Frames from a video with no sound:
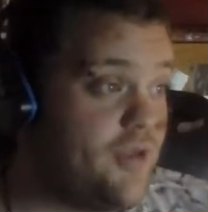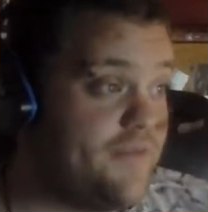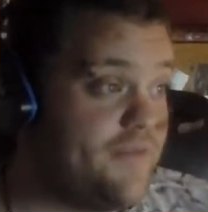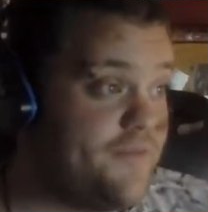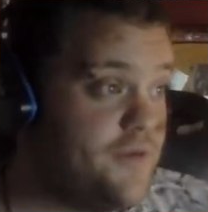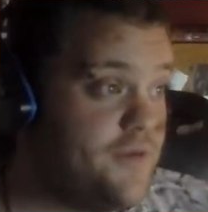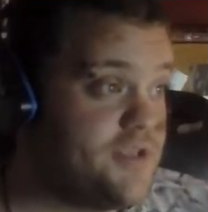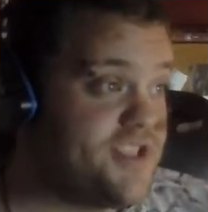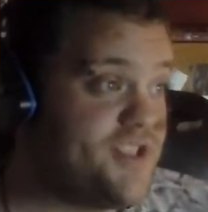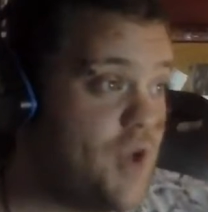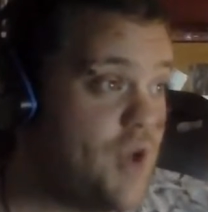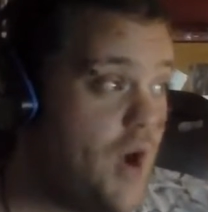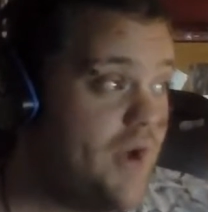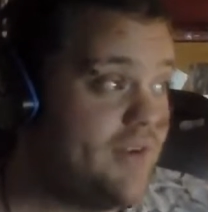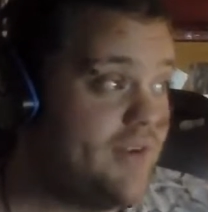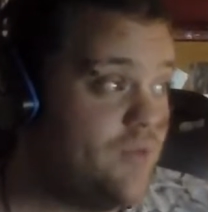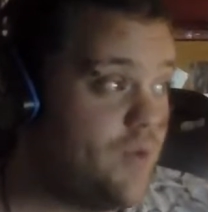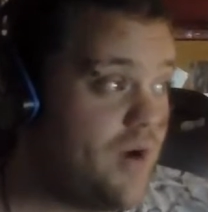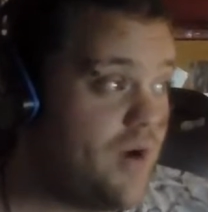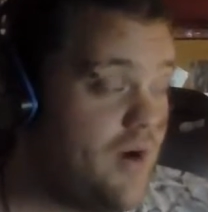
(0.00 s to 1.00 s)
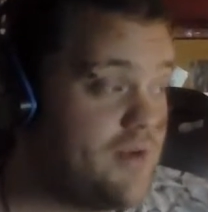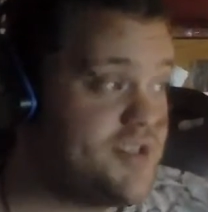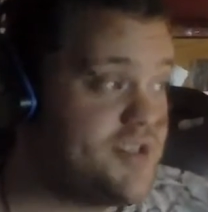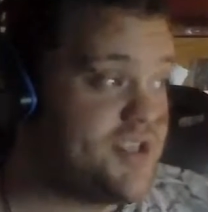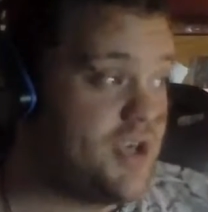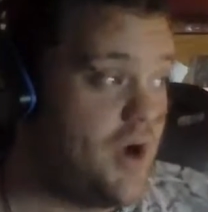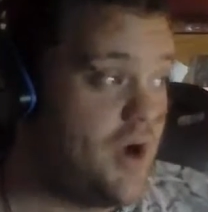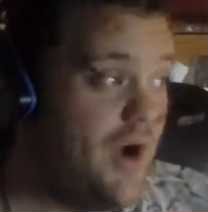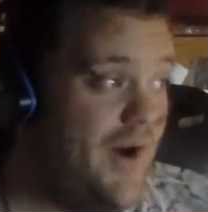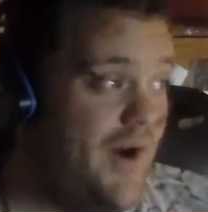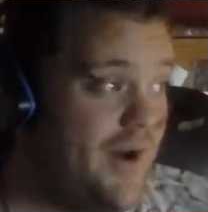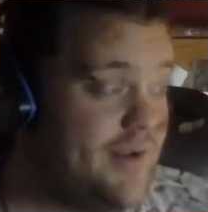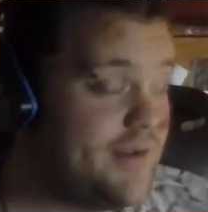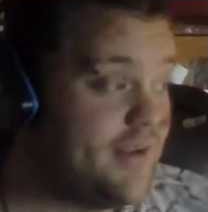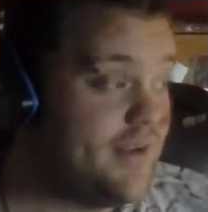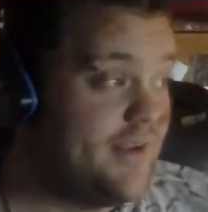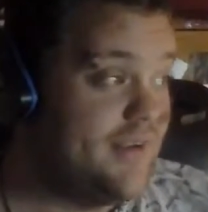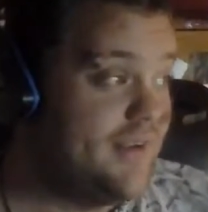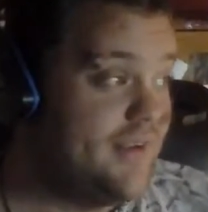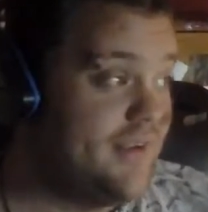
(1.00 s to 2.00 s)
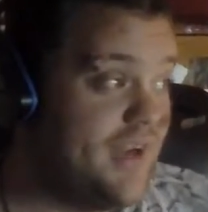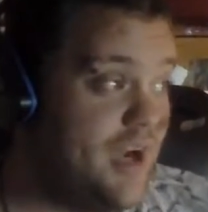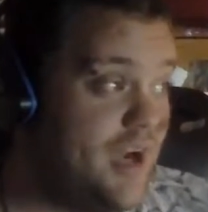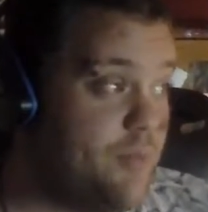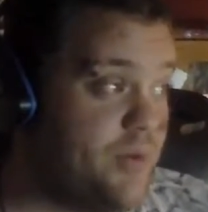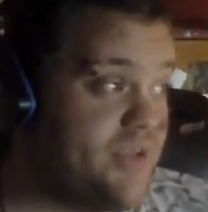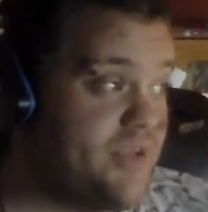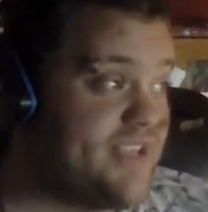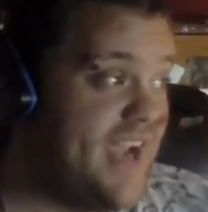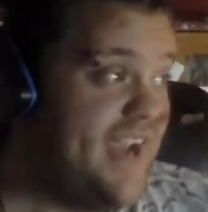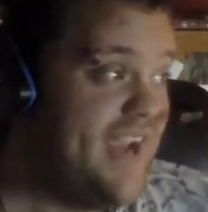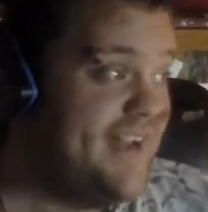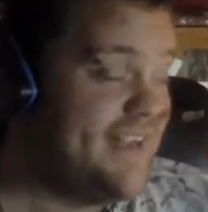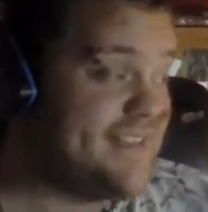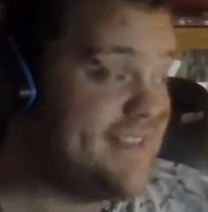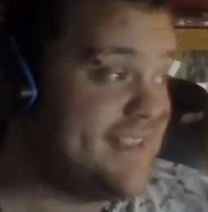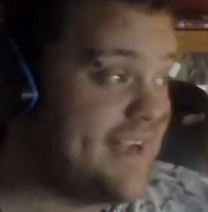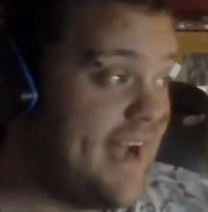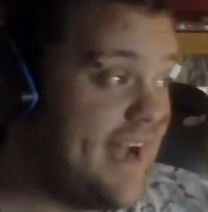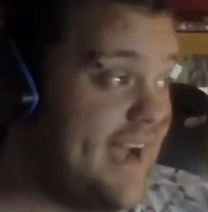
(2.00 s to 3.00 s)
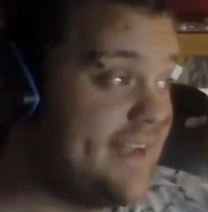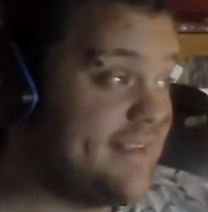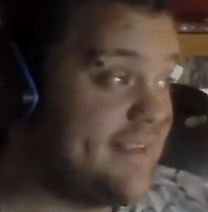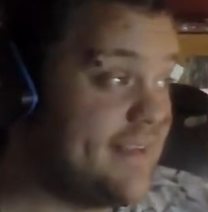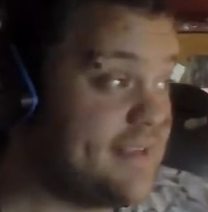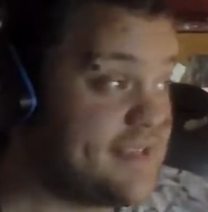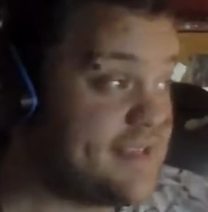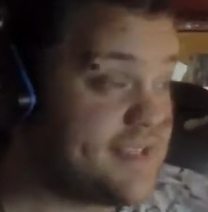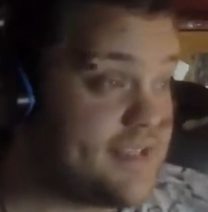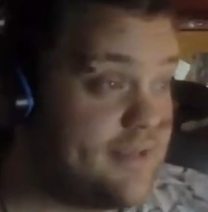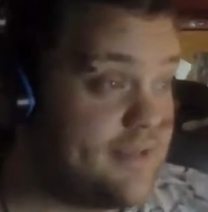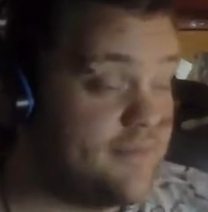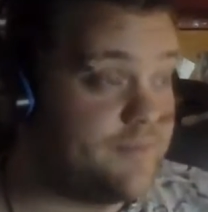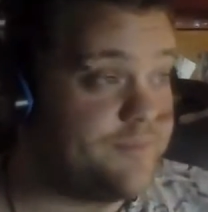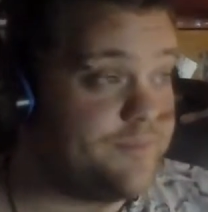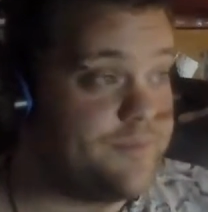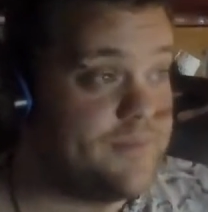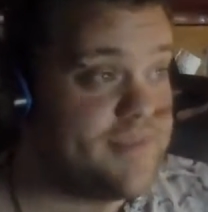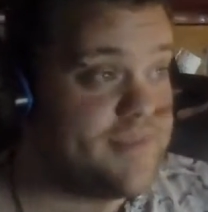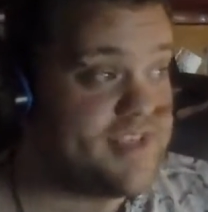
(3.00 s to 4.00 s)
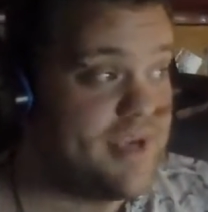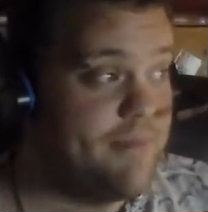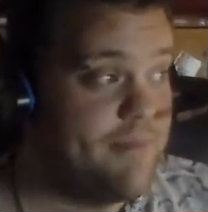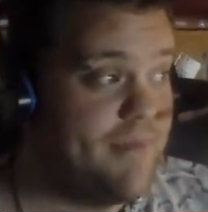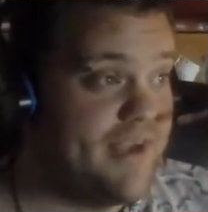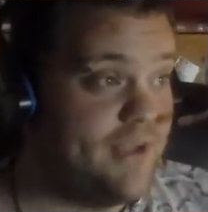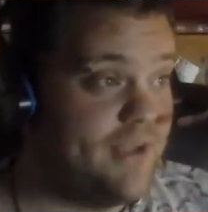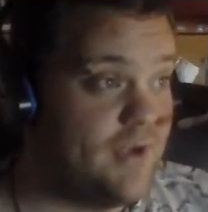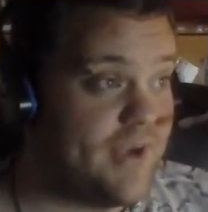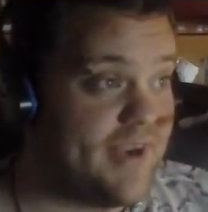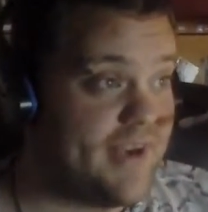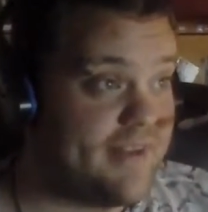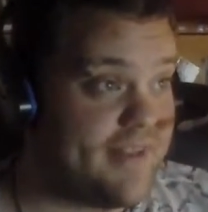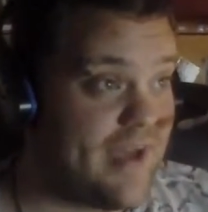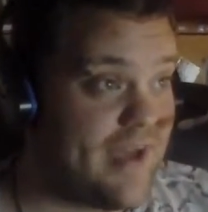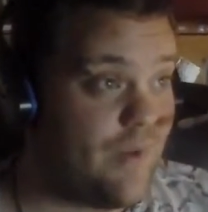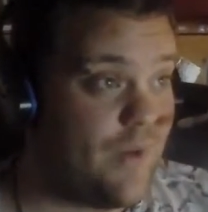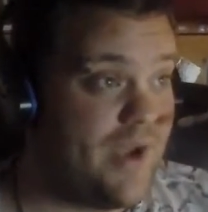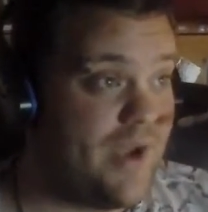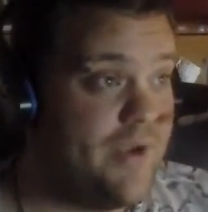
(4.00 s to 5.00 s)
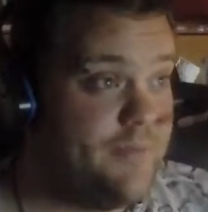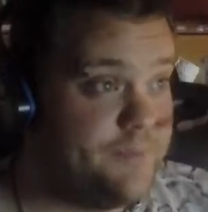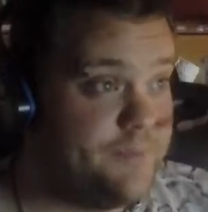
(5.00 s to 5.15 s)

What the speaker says: first thought in regards to God pertaining to kindness. Some might look at it that way.